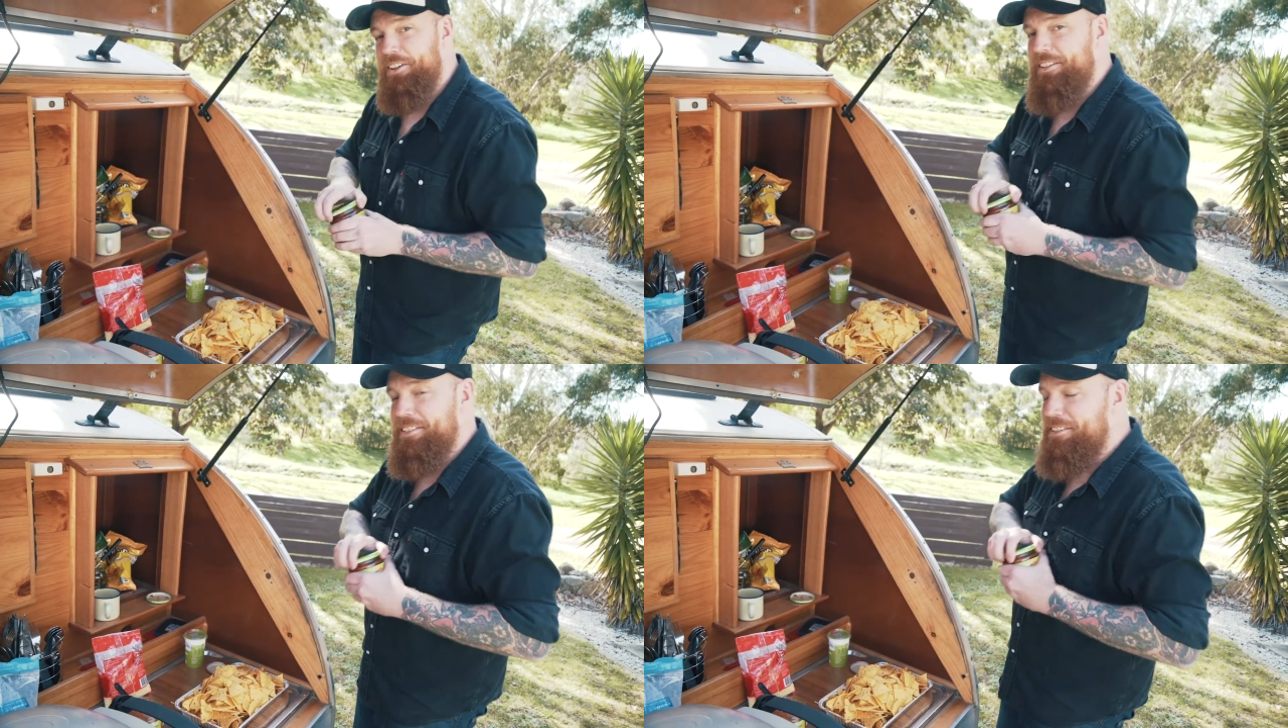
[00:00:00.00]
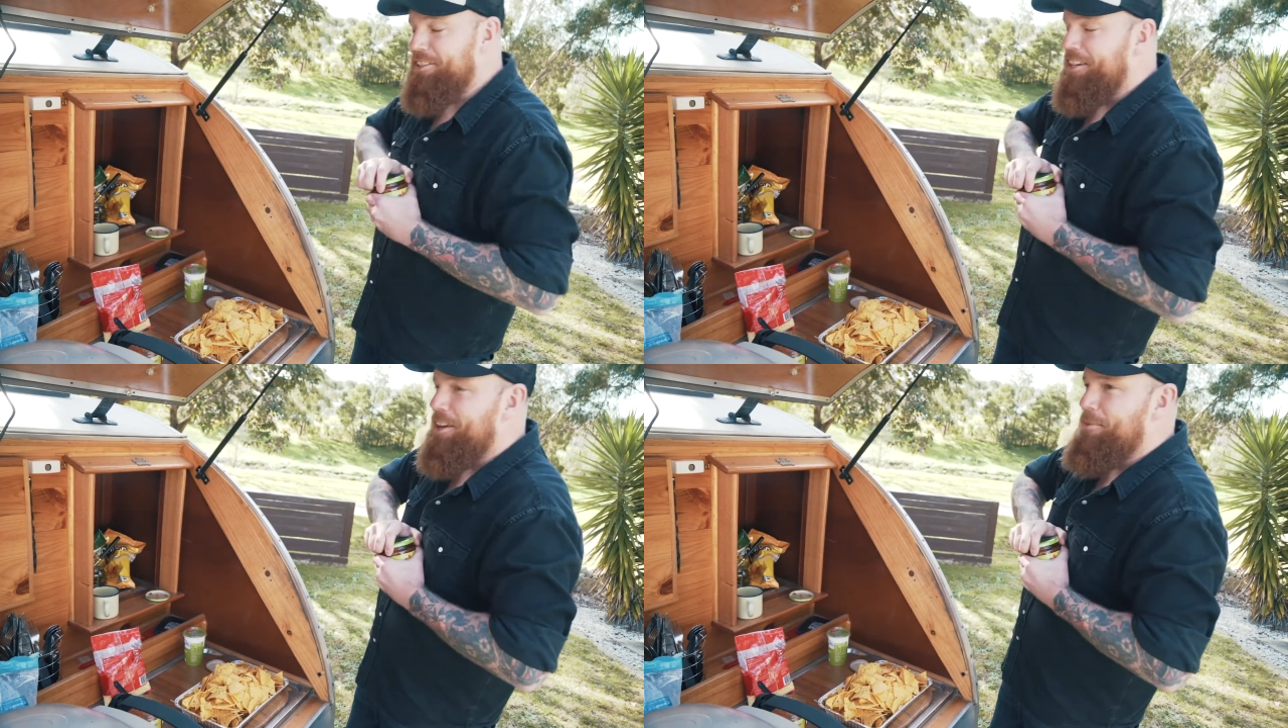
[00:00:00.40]
Let's see if I
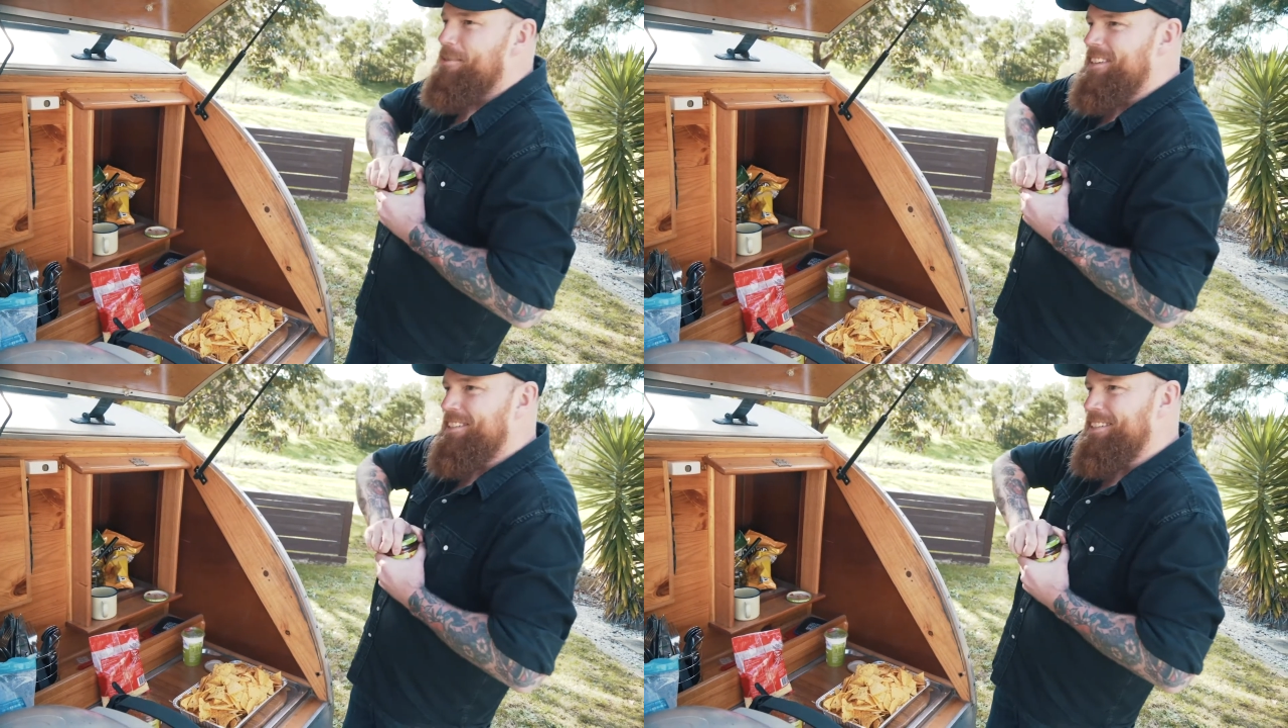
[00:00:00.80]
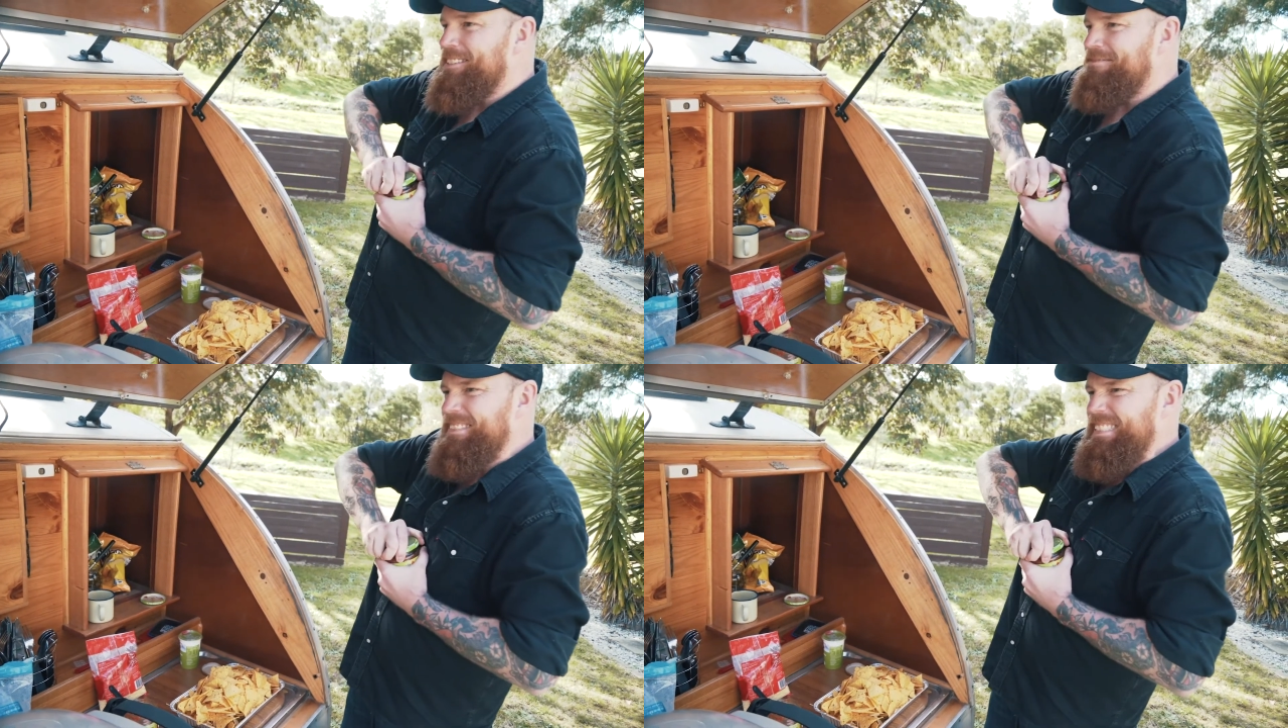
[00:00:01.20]
can get open this
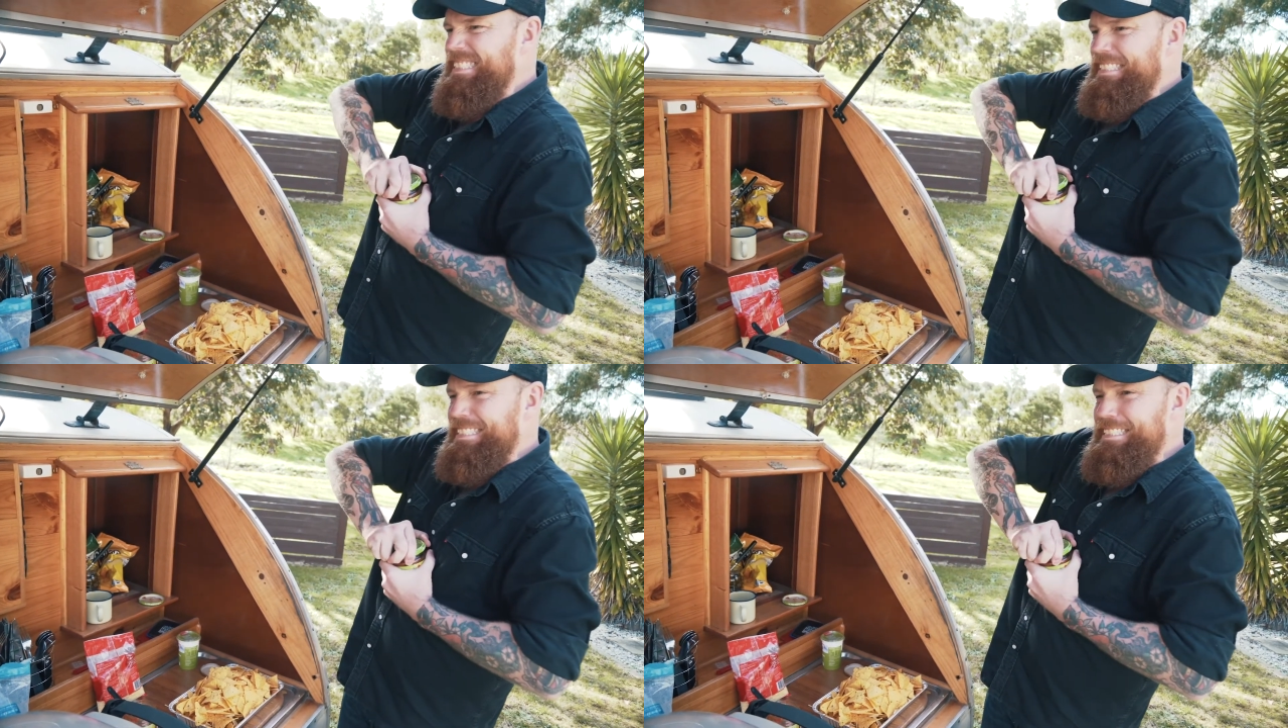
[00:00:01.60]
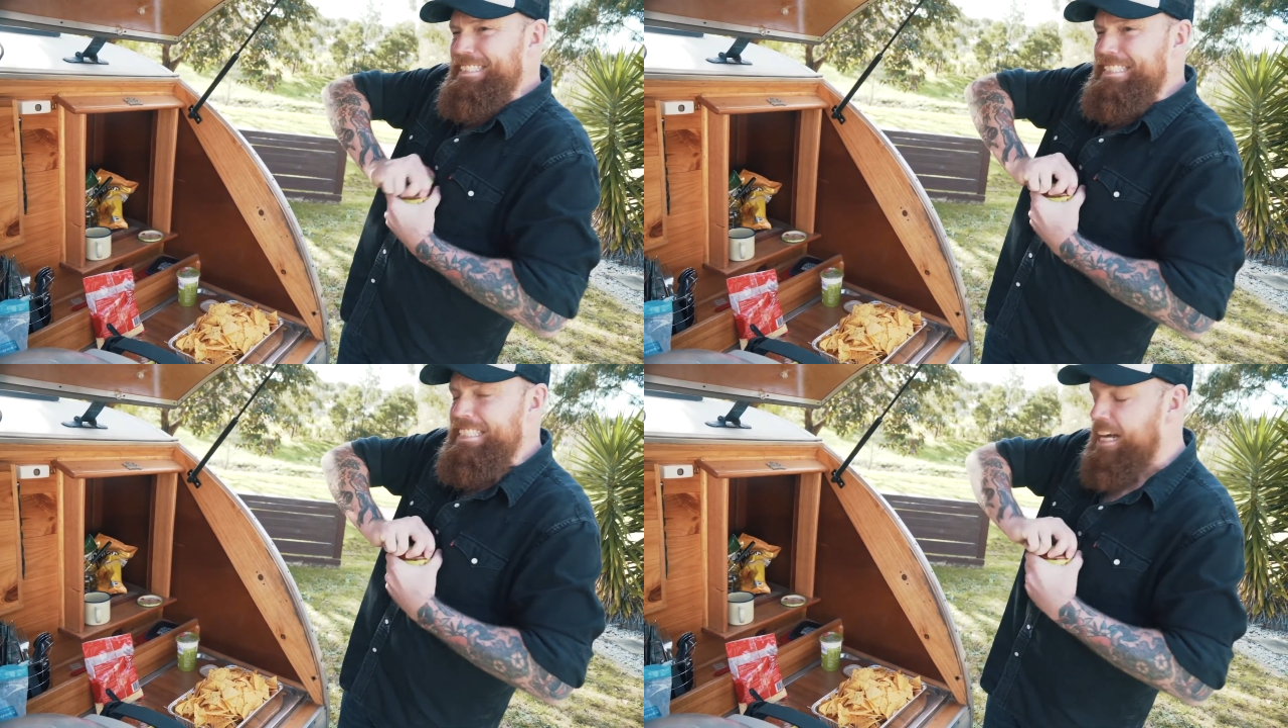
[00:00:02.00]
time.
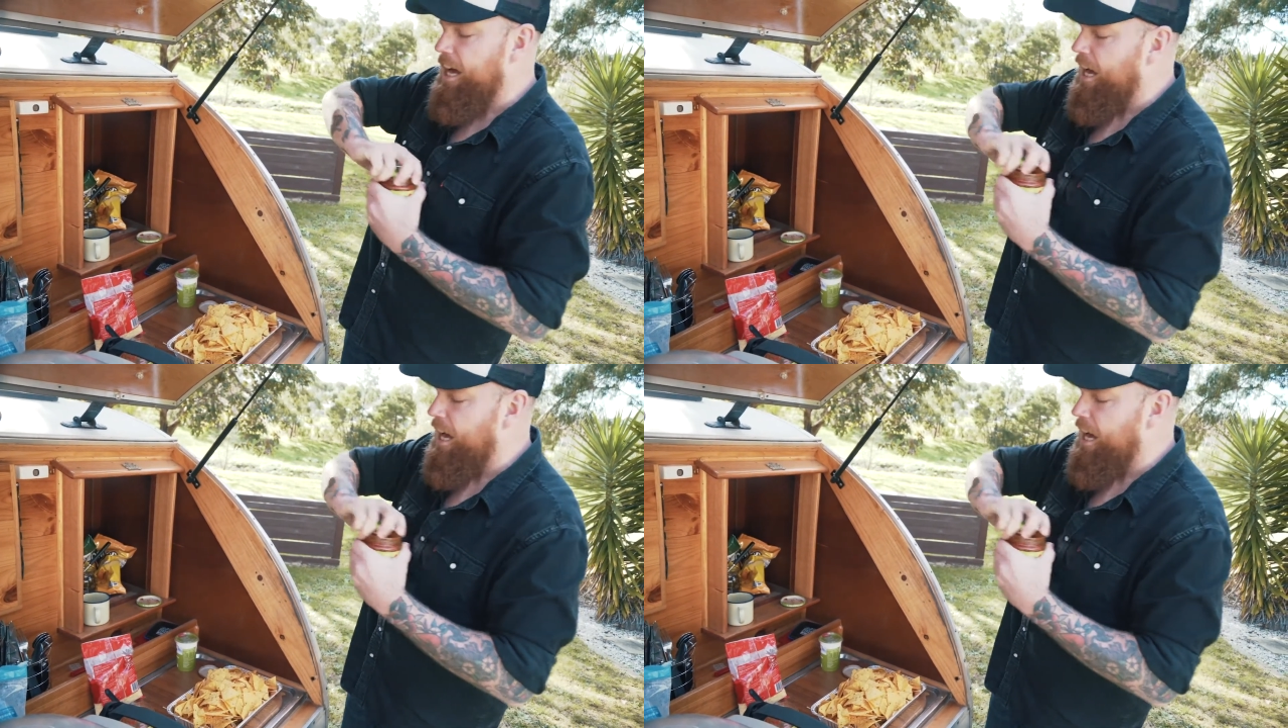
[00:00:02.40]
Yeah.